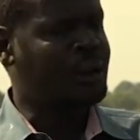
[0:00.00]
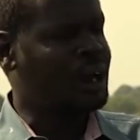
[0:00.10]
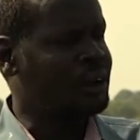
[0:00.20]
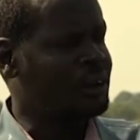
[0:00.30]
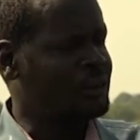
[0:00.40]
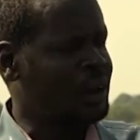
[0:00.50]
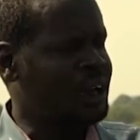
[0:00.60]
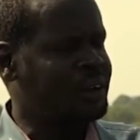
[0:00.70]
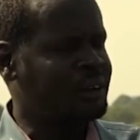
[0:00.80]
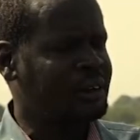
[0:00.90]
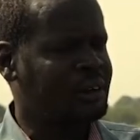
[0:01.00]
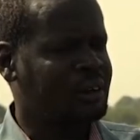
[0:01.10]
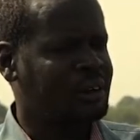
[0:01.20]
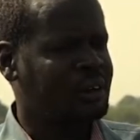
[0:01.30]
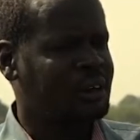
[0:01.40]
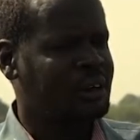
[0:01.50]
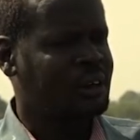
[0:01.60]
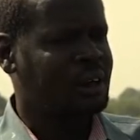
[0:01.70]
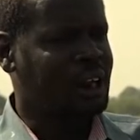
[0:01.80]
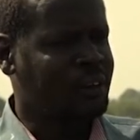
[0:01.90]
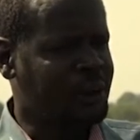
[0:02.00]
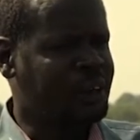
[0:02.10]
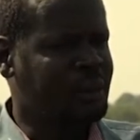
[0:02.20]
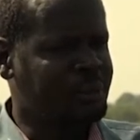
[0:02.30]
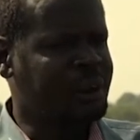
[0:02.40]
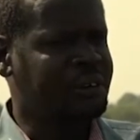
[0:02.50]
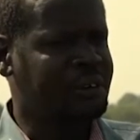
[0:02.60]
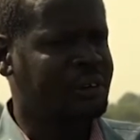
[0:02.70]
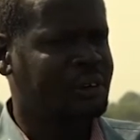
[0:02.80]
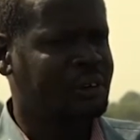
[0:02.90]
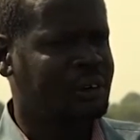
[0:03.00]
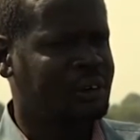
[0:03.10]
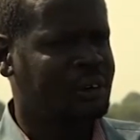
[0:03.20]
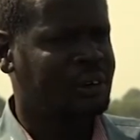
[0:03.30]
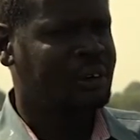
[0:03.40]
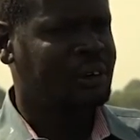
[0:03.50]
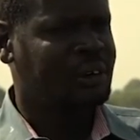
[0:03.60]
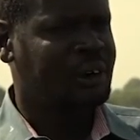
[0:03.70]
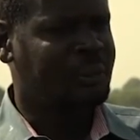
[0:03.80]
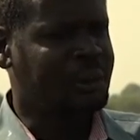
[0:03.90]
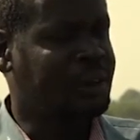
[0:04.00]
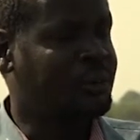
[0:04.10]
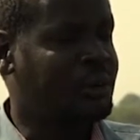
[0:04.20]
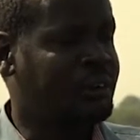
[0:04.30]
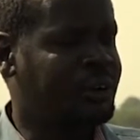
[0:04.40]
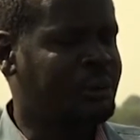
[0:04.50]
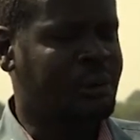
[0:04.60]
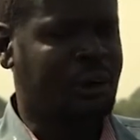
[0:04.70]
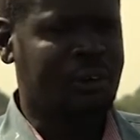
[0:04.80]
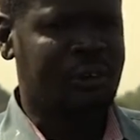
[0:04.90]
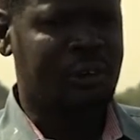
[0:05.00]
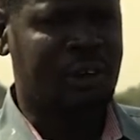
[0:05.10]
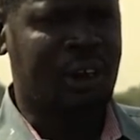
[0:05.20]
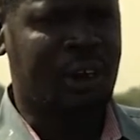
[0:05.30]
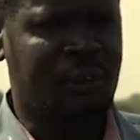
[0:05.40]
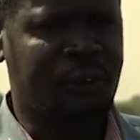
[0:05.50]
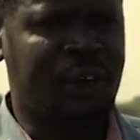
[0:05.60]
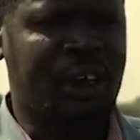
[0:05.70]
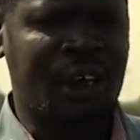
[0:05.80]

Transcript: are not drying, respect the bridge, it's a very difficult thing because there are two things here